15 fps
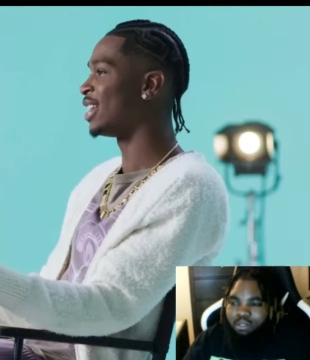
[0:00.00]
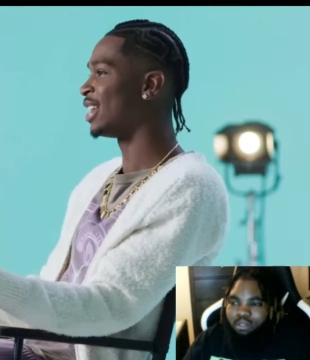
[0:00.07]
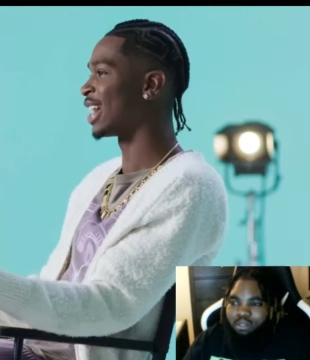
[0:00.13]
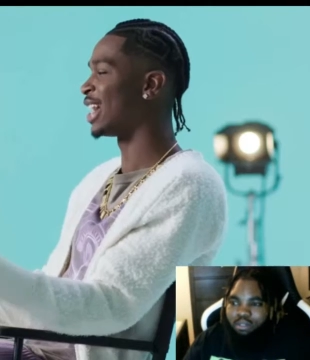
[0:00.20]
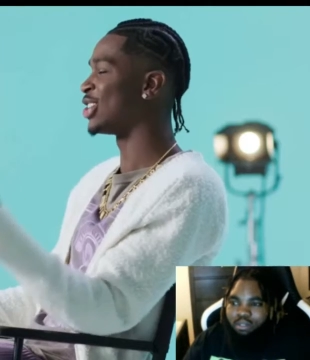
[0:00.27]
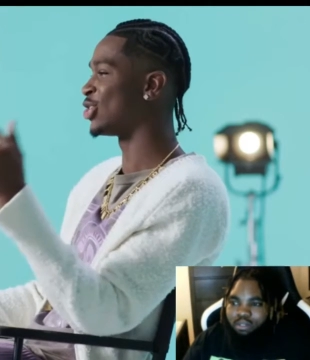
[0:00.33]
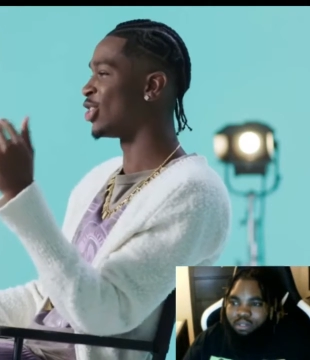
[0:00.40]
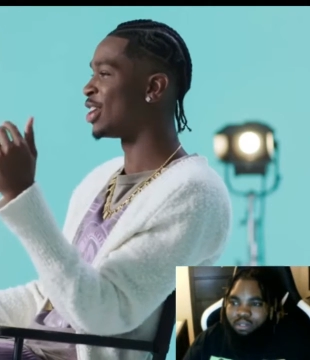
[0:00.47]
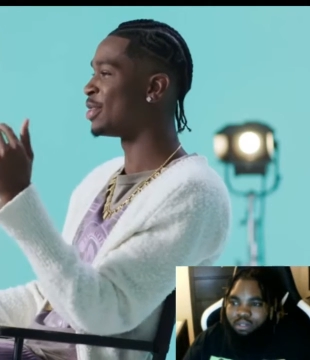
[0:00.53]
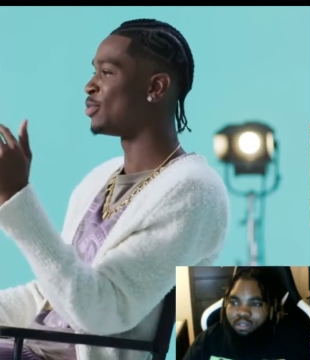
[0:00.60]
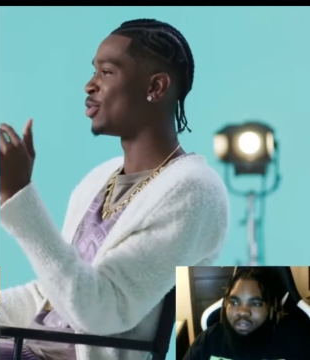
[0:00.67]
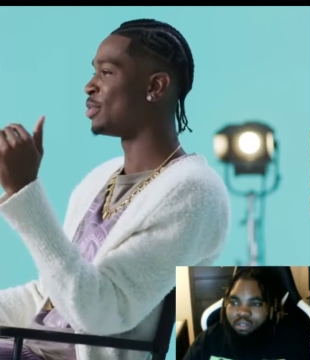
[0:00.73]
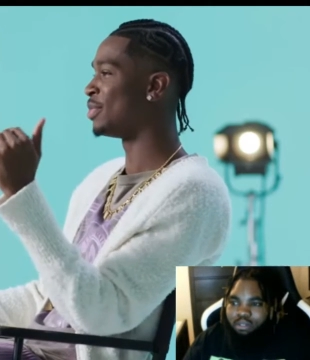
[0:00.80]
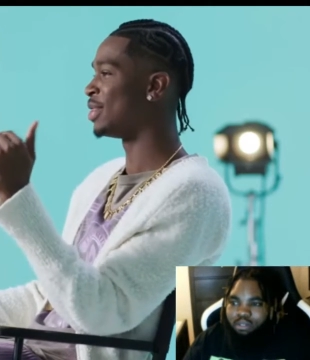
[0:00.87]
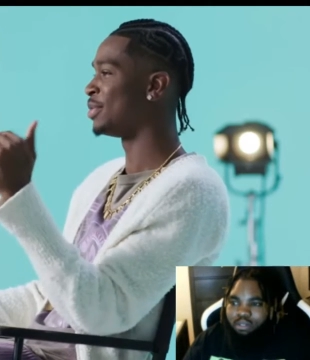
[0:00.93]
Speaker 1: Like I started more
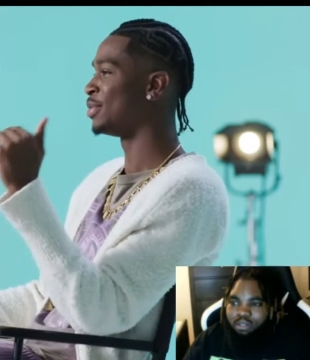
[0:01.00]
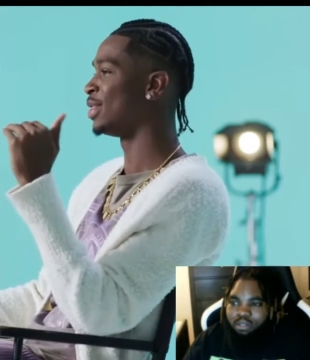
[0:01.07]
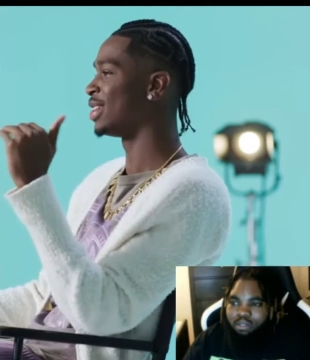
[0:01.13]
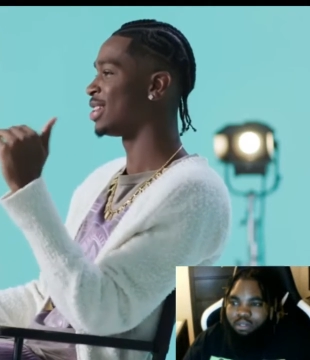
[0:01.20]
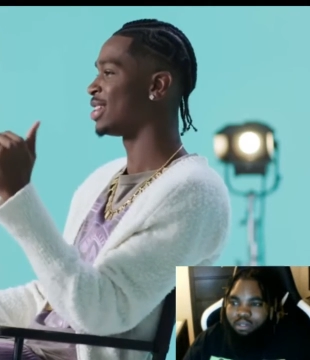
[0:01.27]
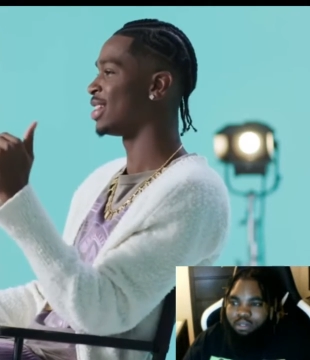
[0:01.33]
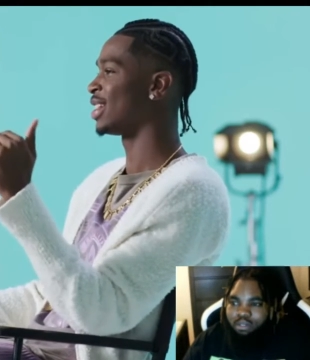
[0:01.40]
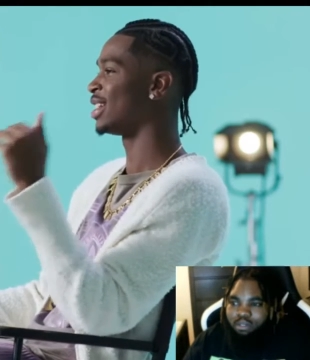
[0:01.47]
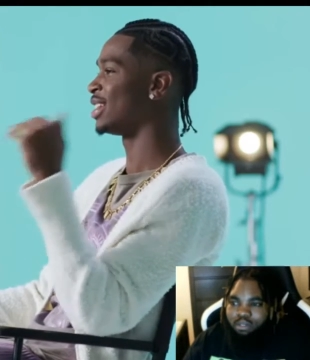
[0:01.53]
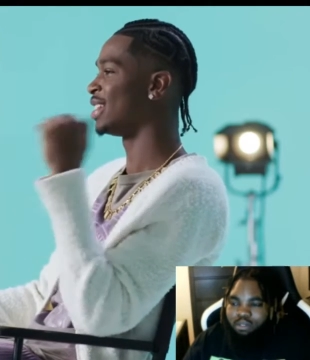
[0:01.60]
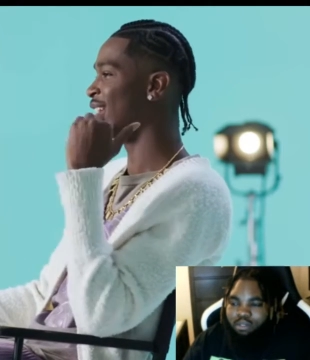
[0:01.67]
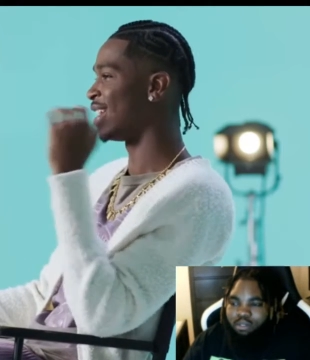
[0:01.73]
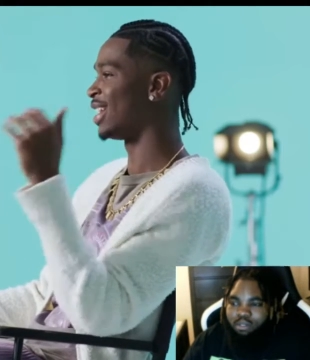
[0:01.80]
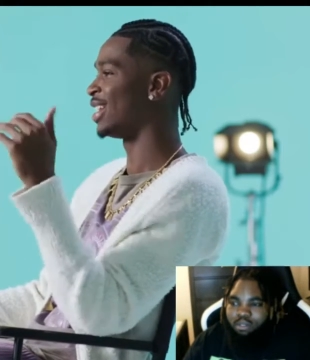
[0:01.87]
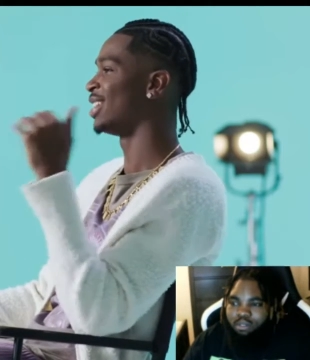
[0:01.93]
minimalistic and then
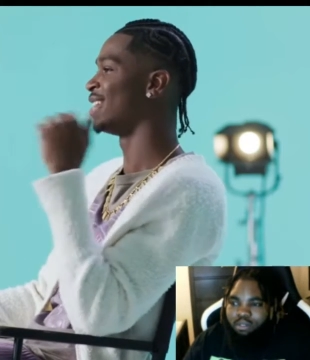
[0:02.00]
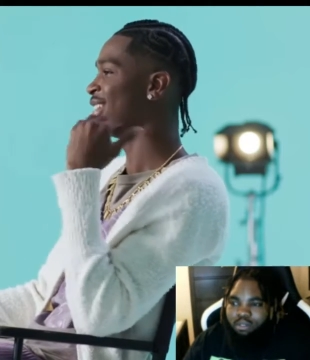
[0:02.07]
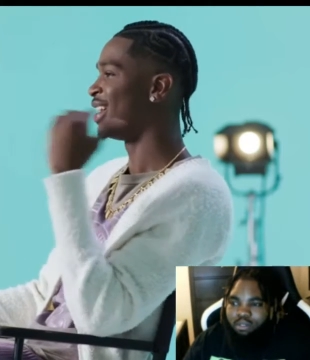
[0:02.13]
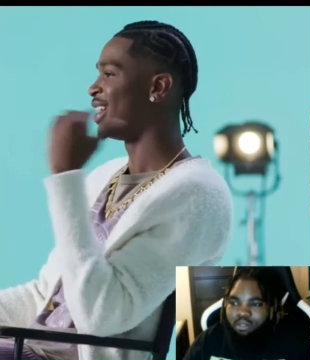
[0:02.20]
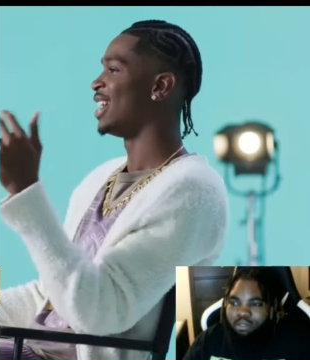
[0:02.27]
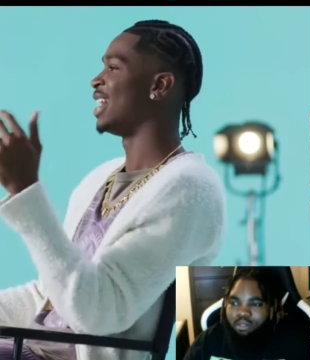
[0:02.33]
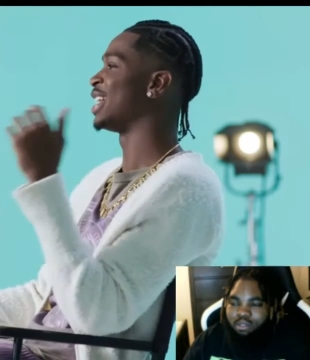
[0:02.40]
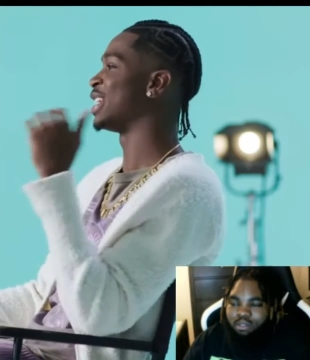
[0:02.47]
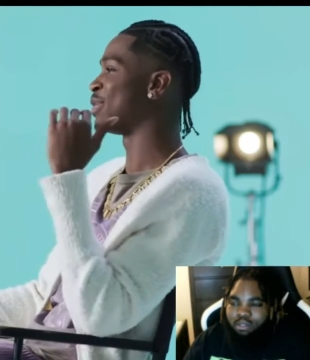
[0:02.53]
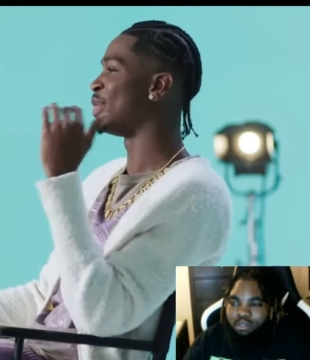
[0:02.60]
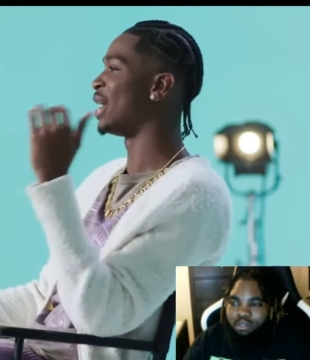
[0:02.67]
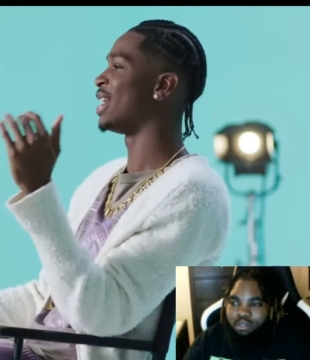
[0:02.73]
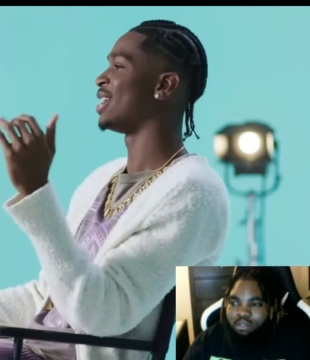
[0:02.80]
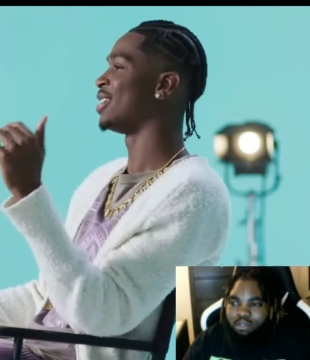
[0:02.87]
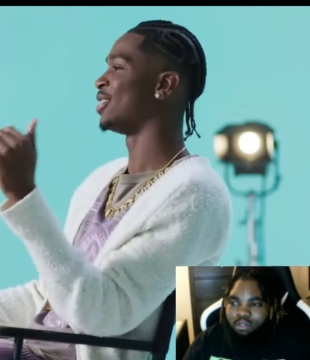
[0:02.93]
I
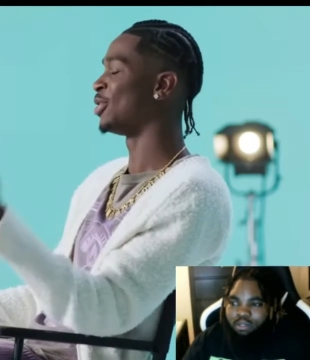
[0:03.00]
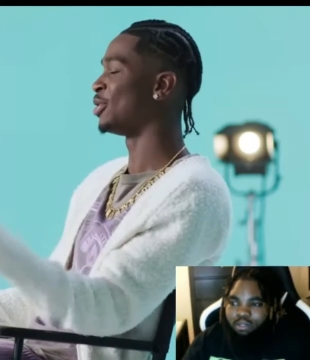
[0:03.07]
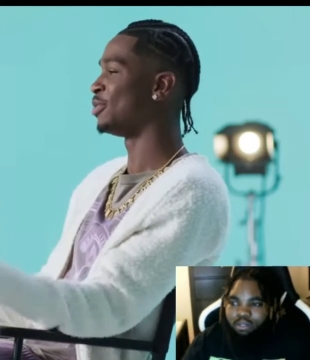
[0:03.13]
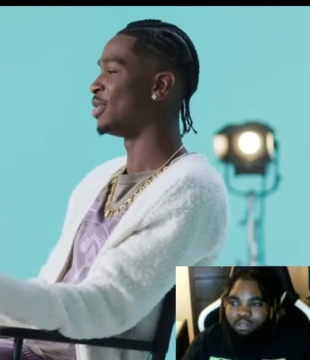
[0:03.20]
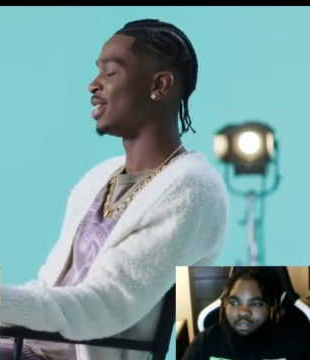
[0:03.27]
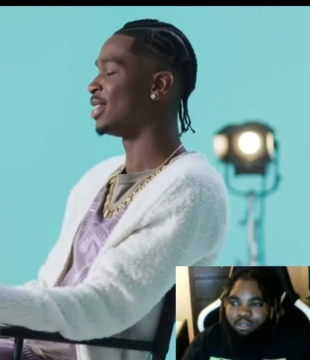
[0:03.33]
expanded a little bit.